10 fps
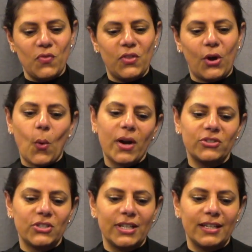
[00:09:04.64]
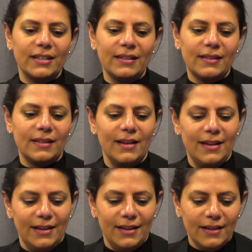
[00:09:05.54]
The question is,
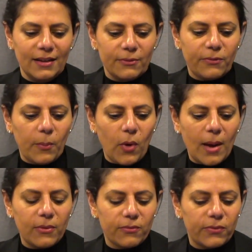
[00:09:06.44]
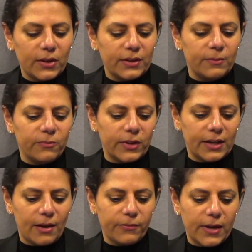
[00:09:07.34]
from Robert Field in
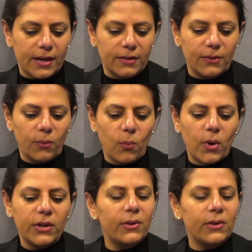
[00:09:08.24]
Philadelphia, what do you